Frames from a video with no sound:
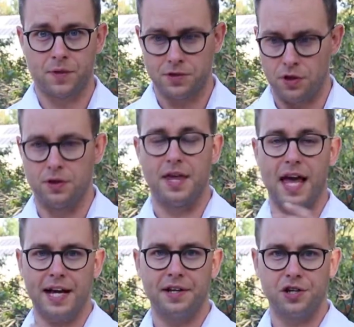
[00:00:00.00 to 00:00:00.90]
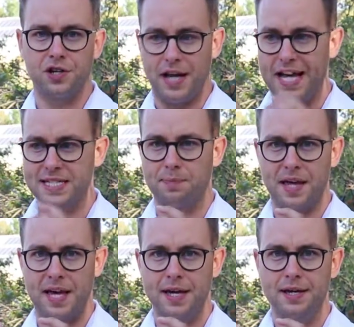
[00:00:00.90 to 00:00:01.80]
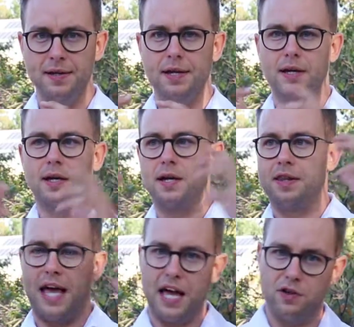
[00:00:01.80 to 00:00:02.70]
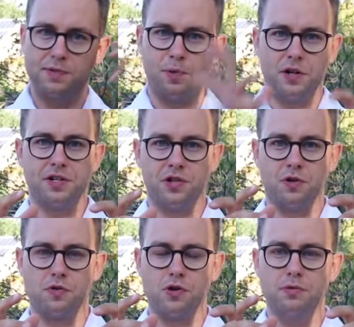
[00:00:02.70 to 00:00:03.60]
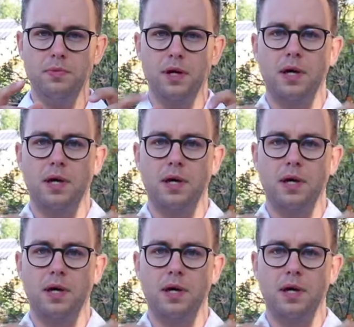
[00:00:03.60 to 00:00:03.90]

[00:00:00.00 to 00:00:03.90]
So the air conditioner heats up the air is blown into the room,